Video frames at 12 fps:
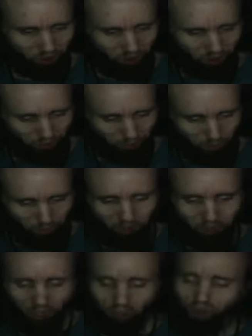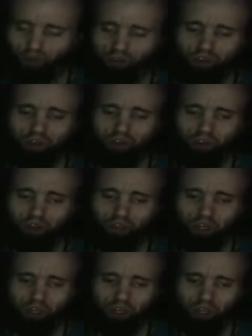everybody else
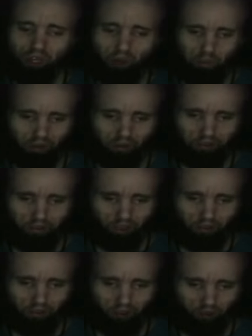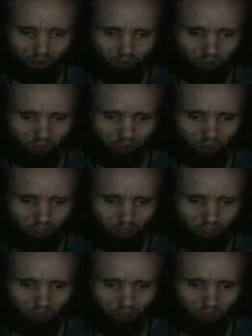appreciates it as well.